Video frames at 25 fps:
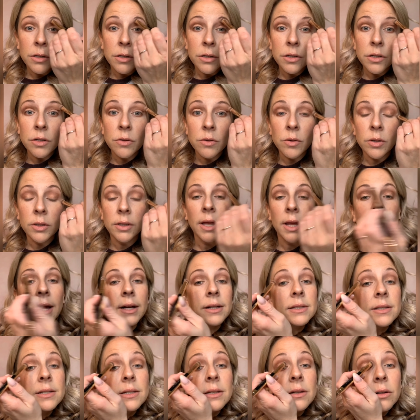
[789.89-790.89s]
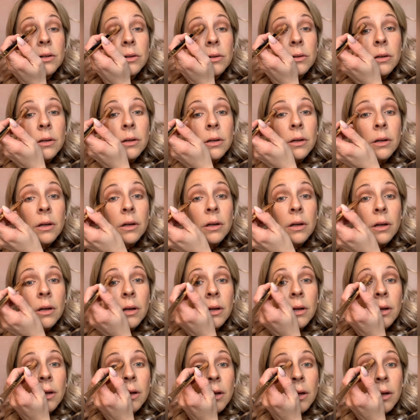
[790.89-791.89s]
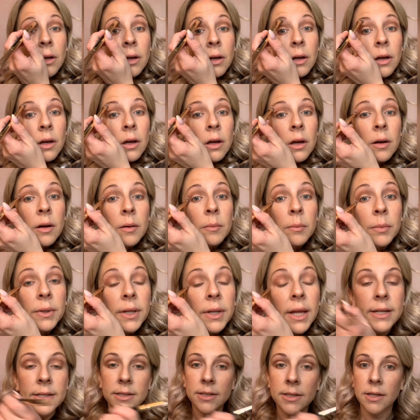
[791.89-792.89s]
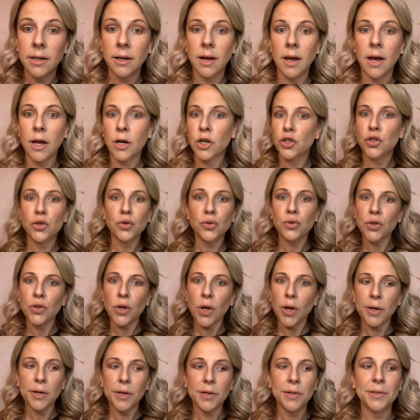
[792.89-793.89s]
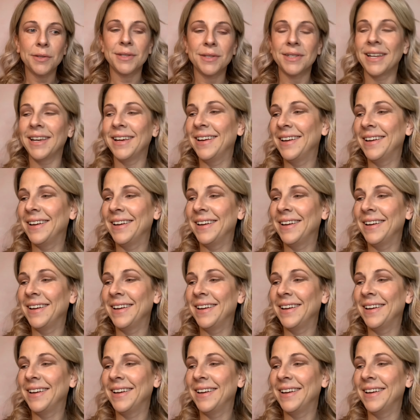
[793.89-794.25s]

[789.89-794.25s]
do a last little blending exercise.